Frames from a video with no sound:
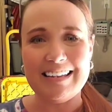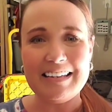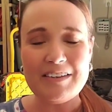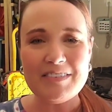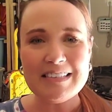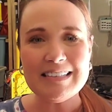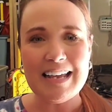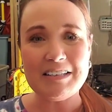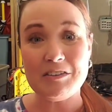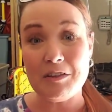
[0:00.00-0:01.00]
Give us a
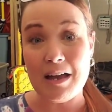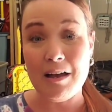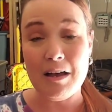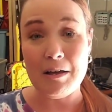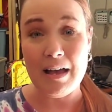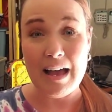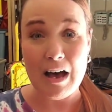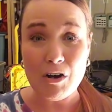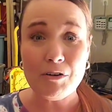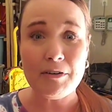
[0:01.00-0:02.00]
like so that
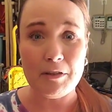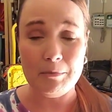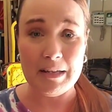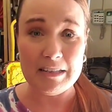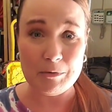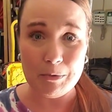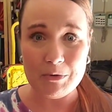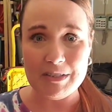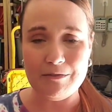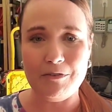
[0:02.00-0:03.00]
algorithm gets
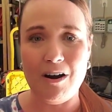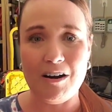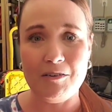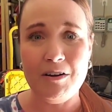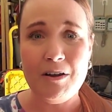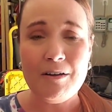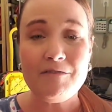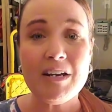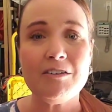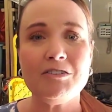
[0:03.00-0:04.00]
boosted for our
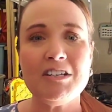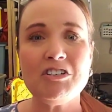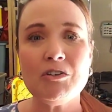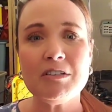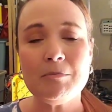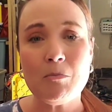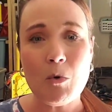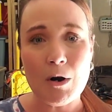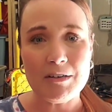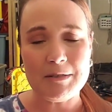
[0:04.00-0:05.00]
videos and shows them
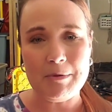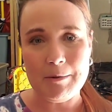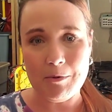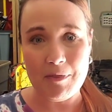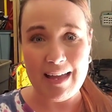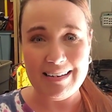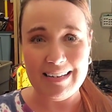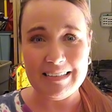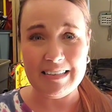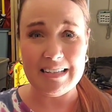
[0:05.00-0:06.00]
more to people that
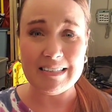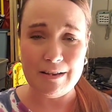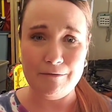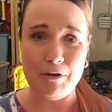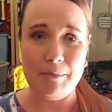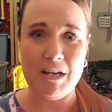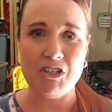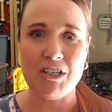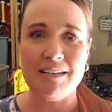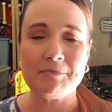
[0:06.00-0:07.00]
need this
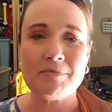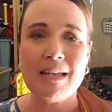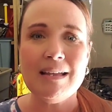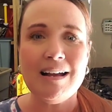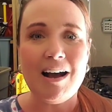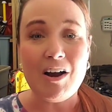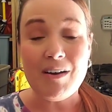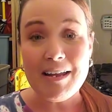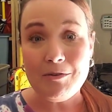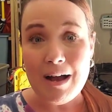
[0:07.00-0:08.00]
information. All
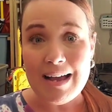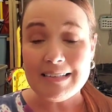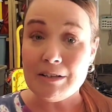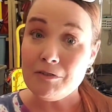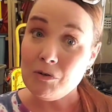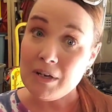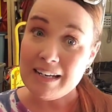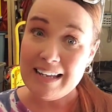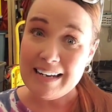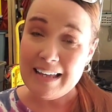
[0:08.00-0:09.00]
right, you guys, if you need
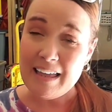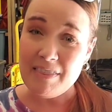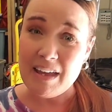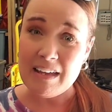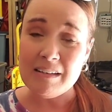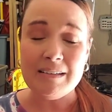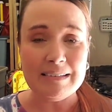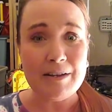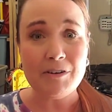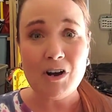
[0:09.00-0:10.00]
anything,
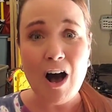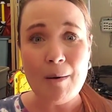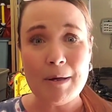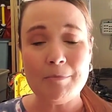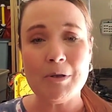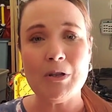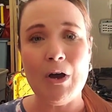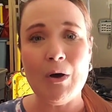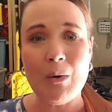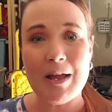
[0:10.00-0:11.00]
leave a comment
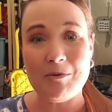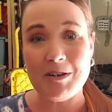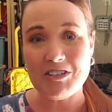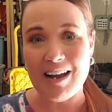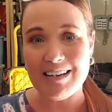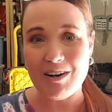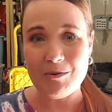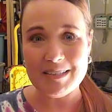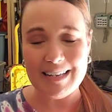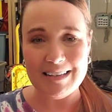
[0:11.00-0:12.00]
below, and we try to
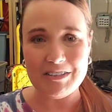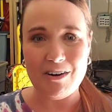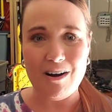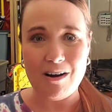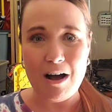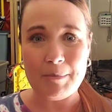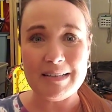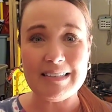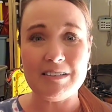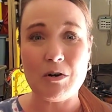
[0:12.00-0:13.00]
always answer our
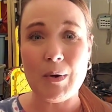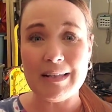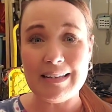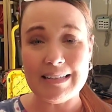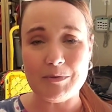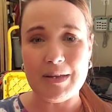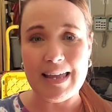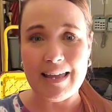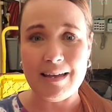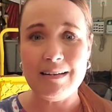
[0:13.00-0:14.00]
comments as quickly as we
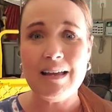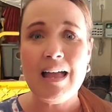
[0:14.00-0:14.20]
can.